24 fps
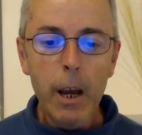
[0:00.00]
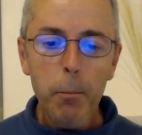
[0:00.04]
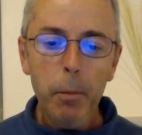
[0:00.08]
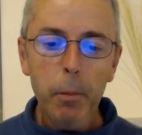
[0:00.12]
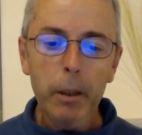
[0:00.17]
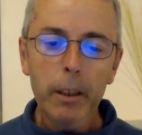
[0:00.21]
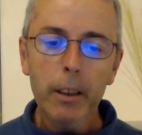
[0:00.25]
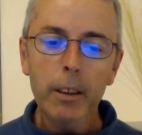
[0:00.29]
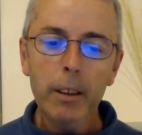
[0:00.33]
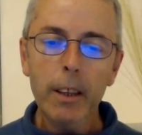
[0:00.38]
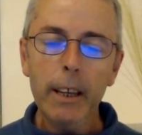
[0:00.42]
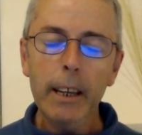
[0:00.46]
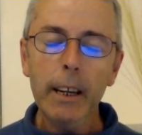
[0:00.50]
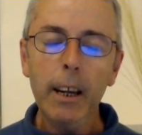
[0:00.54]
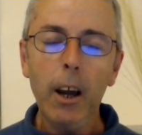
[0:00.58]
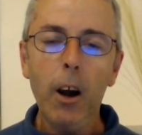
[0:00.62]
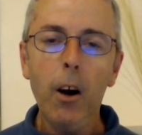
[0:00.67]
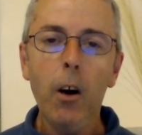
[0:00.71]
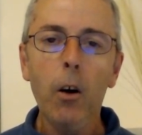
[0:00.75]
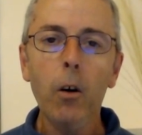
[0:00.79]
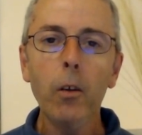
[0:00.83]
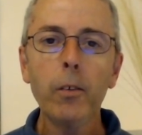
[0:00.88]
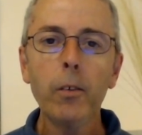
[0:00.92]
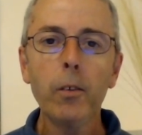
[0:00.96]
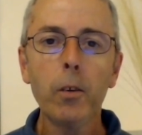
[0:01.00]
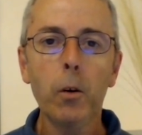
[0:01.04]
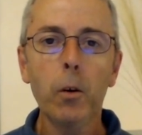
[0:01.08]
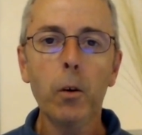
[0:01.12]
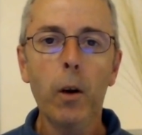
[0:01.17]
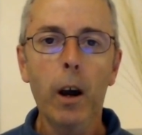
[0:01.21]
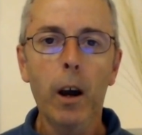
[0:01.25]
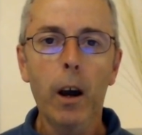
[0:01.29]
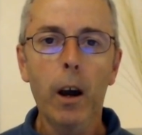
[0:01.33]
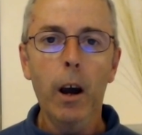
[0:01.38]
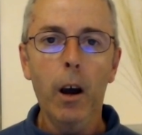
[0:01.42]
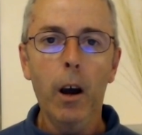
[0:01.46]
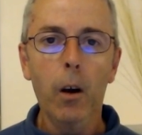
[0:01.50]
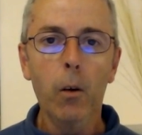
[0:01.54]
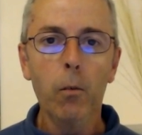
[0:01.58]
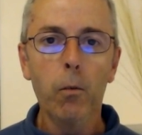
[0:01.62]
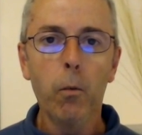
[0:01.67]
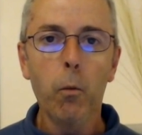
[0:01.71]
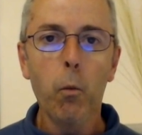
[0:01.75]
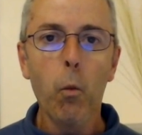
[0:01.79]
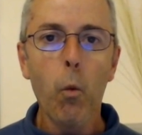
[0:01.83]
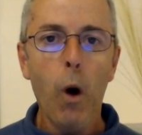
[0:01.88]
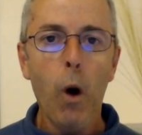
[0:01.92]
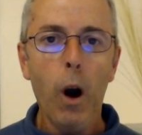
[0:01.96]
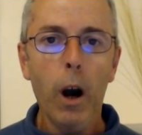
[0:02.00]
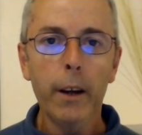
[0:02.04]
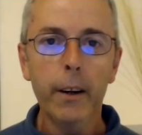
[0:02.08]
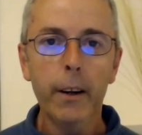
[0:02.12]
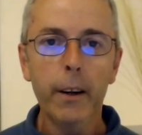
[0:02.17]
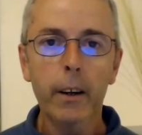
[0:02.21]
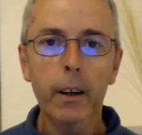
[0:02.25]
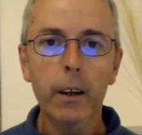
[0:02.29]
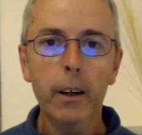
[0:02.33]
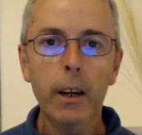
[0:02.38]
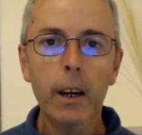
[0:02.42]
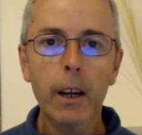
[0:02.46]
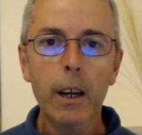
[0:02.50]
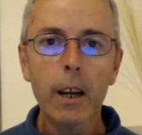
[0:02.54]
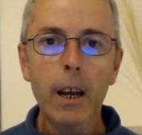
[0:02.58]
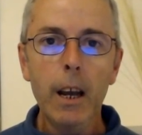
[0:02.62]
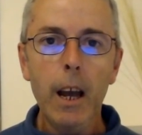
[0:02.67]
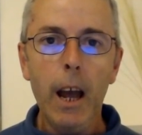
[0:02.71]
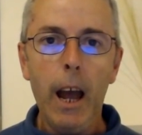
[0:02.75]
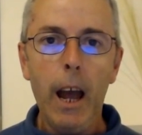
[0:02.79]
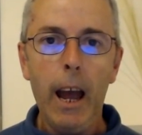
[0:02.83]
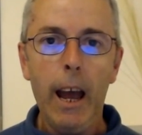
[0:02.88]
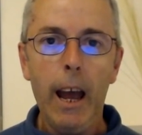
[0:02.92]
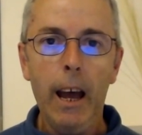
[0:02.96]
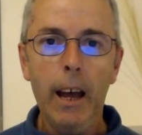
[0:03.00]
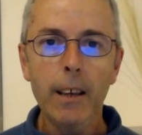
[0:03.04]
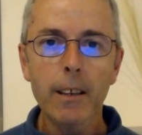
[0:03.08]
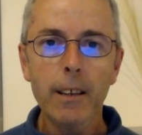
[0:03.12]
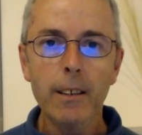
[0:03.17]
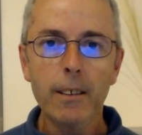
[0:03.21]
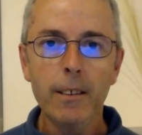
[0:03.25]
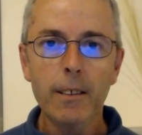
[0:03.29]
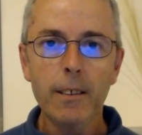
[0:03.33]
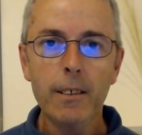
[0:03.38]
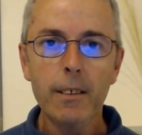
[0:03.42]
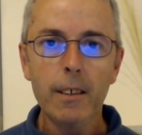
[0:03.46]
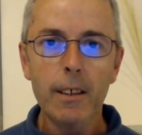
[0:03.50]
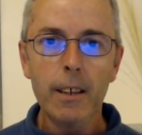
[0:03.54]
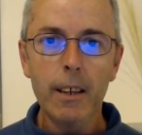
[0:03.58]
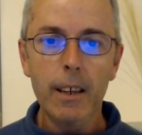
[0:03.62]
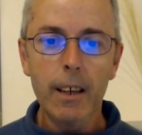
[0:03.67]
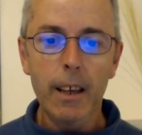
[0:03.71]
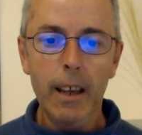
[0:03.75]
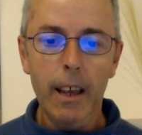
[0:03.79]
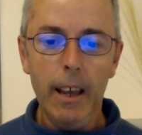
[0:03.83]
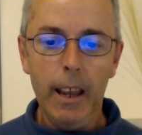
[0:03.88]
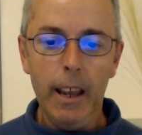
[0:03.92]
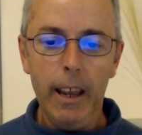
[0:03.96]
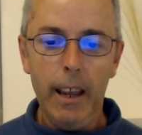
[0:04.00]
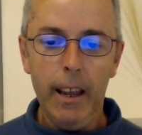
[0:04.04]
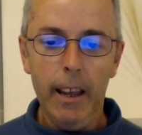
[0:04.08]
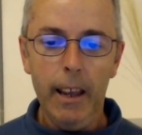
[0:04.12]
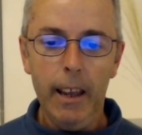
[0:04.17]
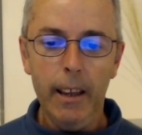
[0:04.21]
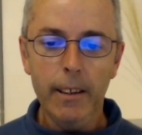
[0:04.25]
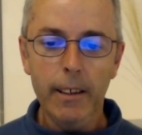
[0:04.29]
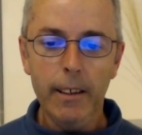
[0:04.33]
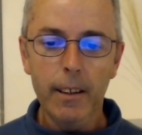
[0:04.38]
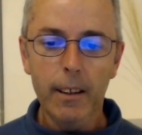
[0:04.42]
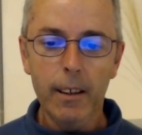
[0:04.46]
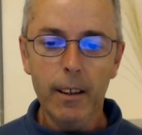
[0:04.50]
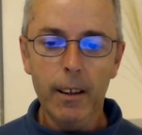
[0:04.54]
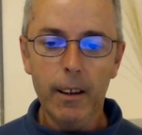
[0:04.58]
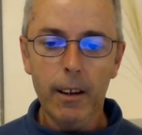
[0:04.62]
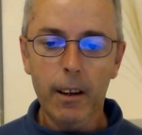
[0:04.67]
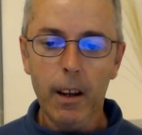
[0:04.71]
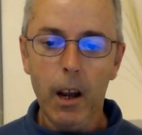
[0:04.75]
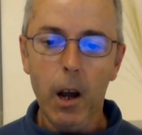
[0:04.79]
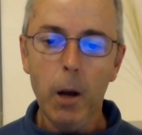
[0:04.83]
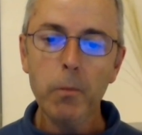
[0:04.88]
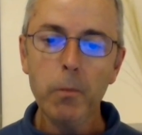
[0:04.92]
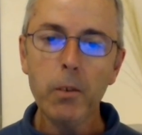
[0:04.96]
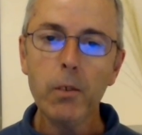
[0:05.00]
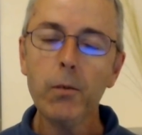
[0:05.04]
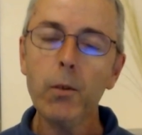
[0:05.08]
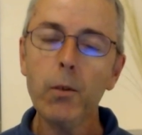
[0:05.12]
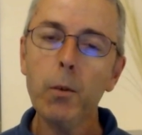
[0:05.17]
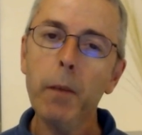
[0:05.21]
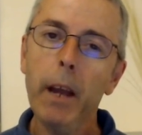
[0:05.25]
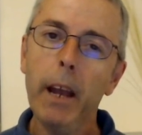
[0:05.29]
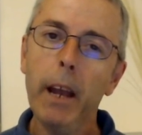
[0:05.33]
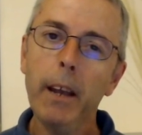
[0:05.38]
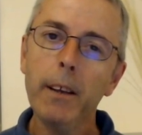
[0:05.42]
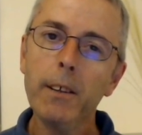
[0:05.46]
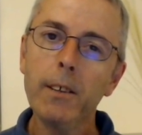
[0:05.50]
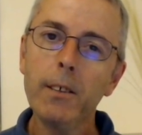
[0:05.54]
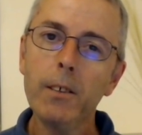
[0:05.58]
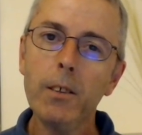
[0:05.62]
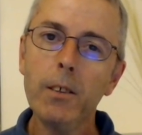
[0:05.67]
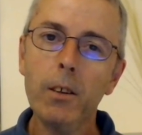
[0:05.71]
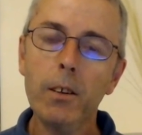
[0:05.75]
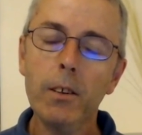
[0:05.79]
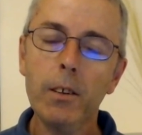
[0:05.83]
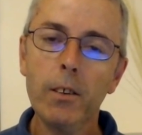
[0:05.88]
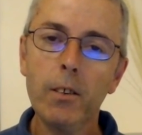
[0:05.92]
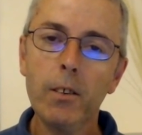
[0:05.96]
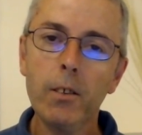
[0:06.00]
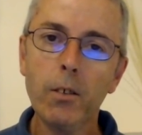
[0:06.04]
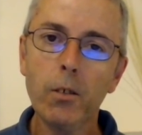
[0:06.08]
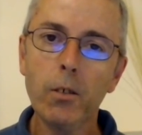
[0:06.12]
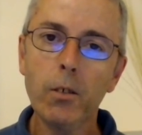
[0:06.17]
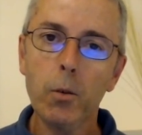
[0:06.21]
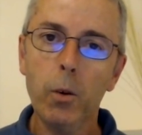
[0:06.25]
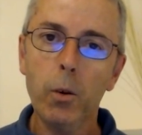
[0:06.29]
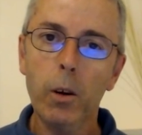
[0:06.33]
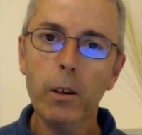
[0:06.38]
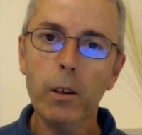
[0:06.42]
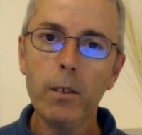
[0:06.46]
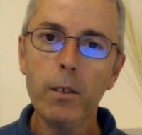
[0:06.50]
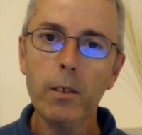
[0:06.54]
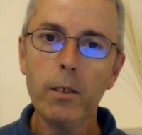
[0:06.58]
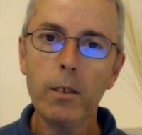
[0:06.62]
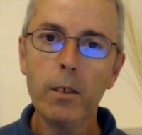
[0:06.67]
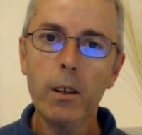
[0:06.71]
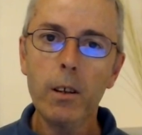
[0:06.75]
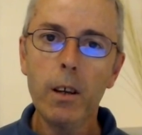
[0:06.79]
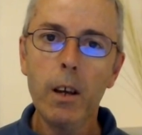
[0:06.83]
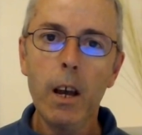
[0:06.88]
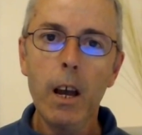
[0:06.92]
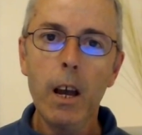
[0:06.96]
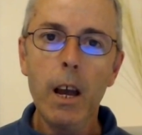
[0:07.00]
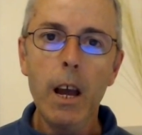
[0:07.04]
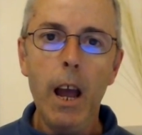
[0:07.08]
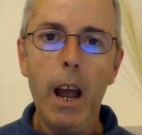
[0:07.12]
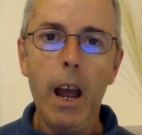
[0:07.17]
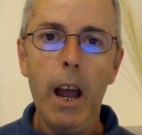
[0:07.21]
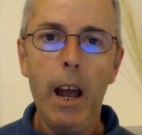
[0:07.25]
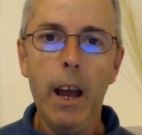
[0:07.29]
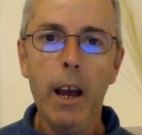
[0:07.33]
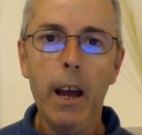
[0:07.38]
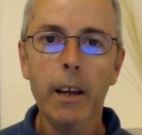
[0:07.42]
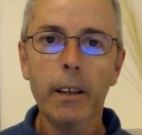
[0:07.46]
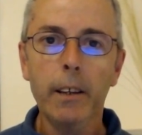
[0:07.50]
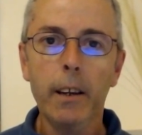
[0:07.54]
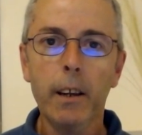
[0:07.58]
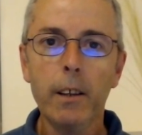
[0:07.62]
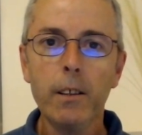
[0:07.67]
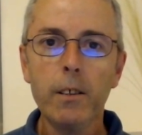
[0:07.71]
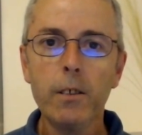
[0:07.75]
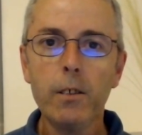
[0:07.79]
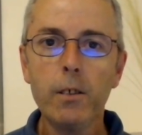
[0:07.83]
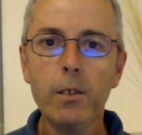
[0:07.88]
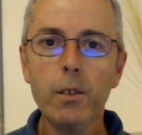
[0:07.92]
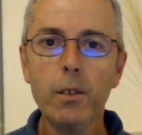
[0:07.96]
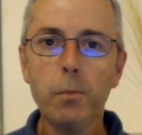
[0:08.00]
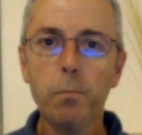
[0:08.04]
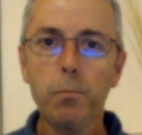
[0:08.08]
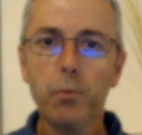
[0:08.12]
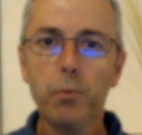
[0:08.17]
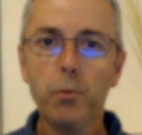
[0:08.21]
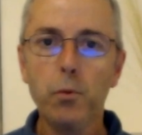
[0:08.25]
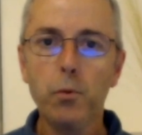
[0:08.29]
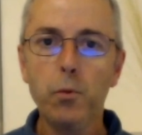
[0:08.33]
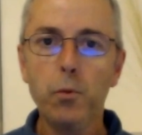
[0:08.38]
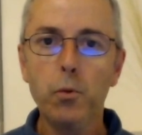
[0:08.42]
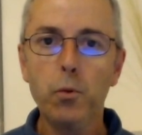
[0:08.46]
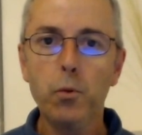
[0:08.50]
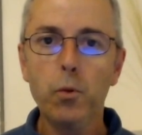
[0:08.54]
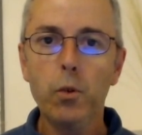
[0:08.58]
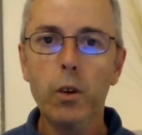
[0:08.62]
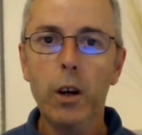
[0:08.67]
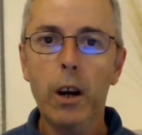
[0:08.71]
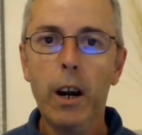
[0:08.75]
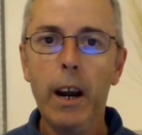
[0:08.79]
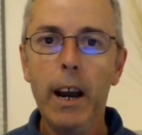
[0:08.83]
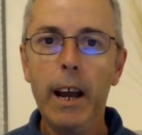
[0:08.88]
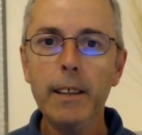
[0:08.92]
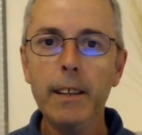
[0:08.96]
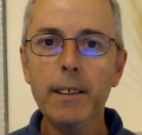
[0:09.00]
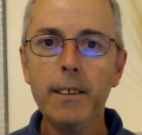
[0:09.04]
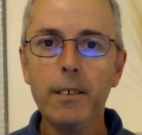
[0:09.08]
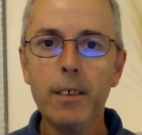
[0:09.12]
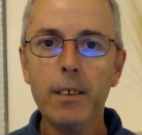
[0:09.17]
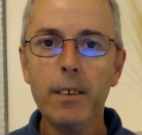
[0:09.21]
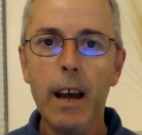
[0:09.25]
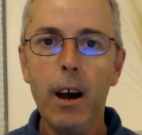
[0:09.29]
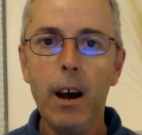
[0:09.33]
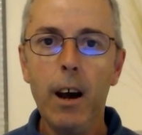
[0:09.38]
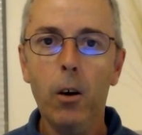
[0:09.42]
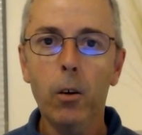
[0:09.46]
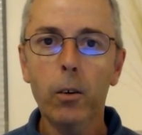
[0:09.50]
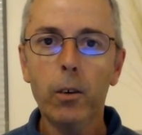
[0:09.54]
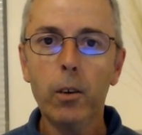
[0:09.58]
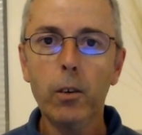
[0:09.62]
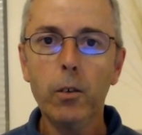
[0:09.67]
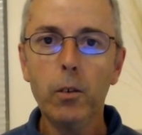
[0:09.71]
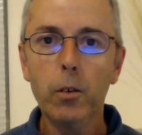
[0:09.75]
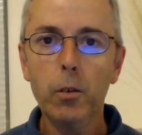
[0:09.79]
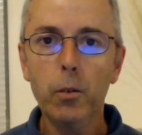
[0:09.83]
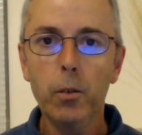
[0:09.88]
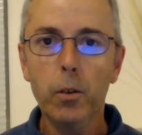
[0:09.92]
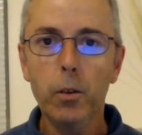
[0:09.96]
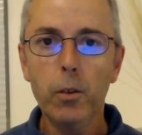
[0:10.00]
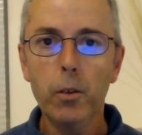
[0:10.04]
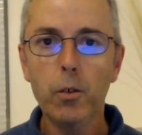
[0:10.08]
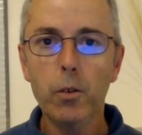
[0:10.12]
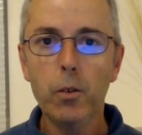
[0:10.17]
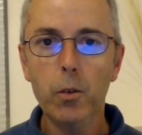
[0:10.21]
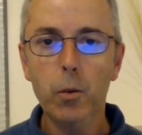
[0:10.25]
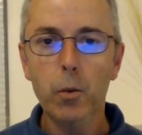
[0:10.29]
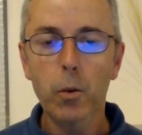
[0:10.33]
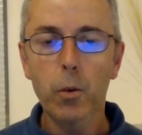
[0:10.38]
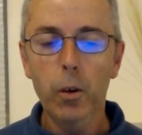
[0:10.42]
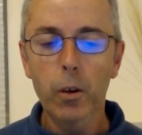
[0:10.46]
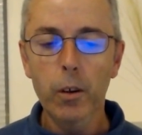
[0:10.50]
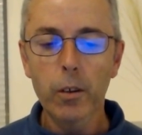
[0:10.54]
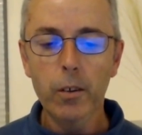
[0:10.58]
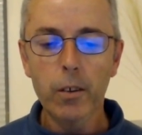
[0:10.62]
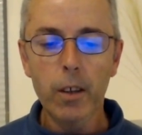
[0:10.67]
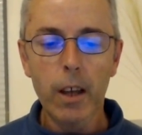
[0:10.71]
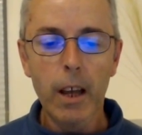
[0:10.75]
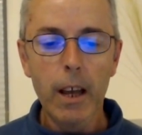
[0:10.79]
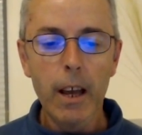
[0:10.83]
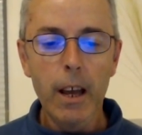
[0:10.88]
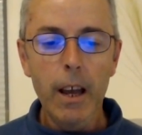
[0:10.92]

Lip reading: But think also of water as it comes from a certain source and spreads out to the shores.